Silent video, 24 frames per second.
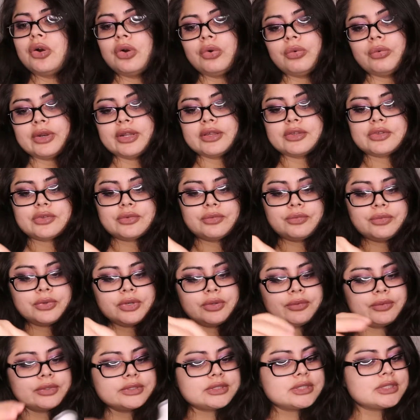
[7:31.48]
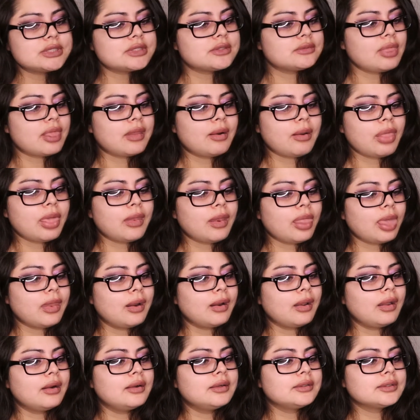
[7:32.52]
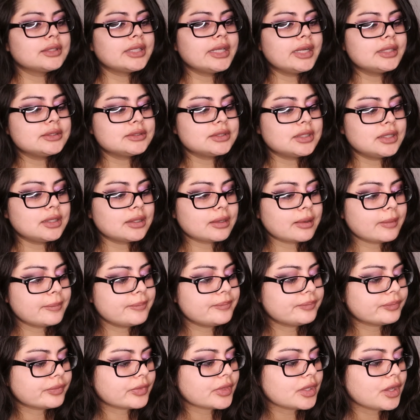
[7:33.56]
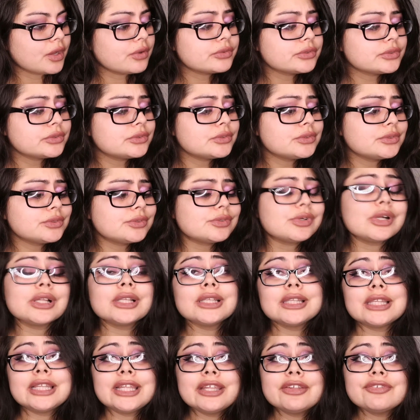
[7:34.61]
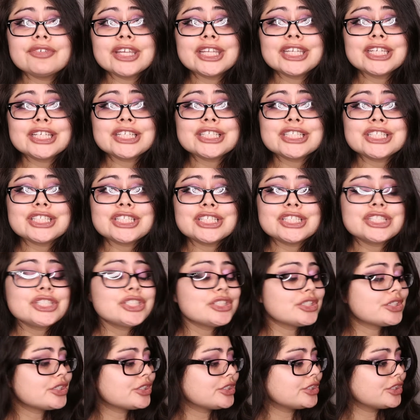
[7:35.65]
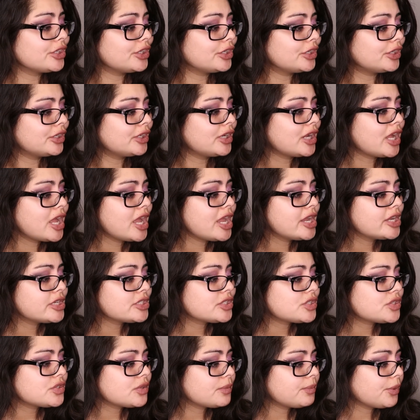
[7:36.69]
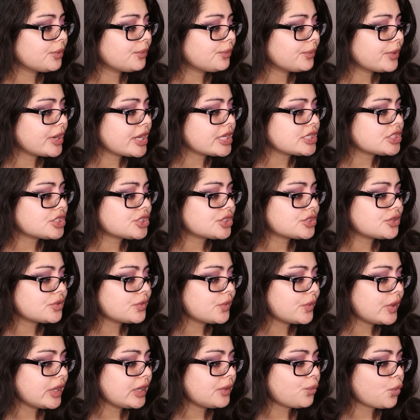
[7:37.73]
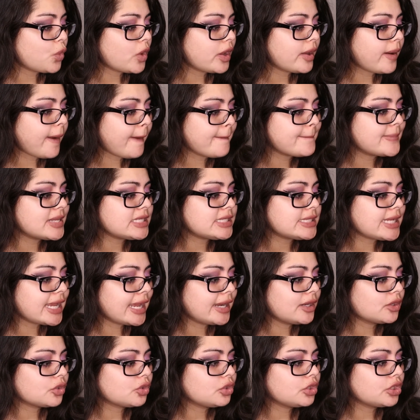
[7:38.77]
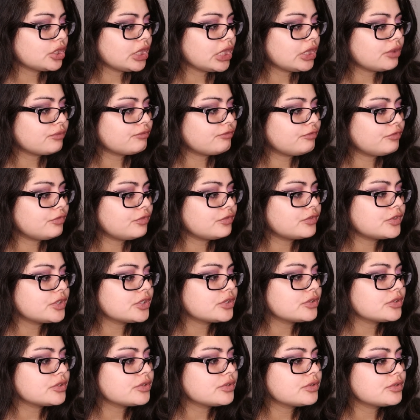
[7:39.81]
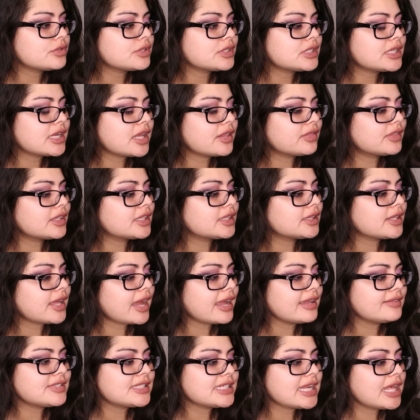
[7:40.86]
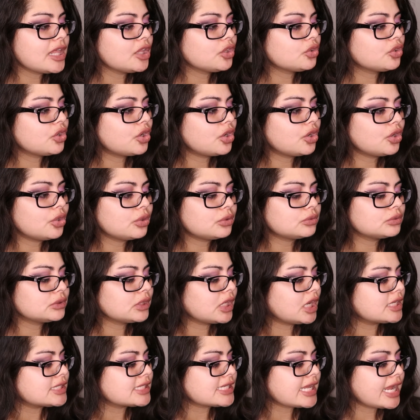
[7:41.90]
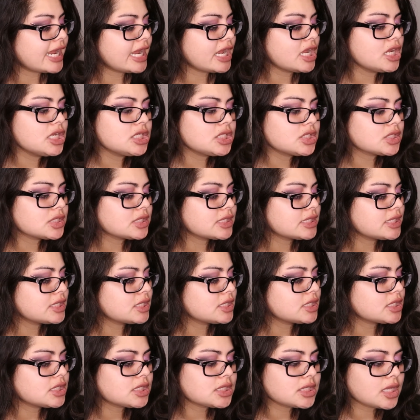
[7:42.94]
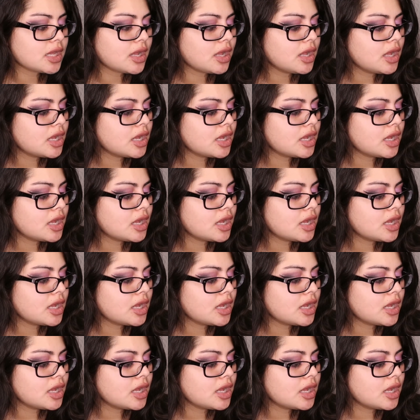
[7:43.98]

What else? What else? Blah, blah, blah, blah. Can't talk. Ooh, leave-in conditioner. Super rich, two-in-one, botanical infused, the lifestyle co Los Angeles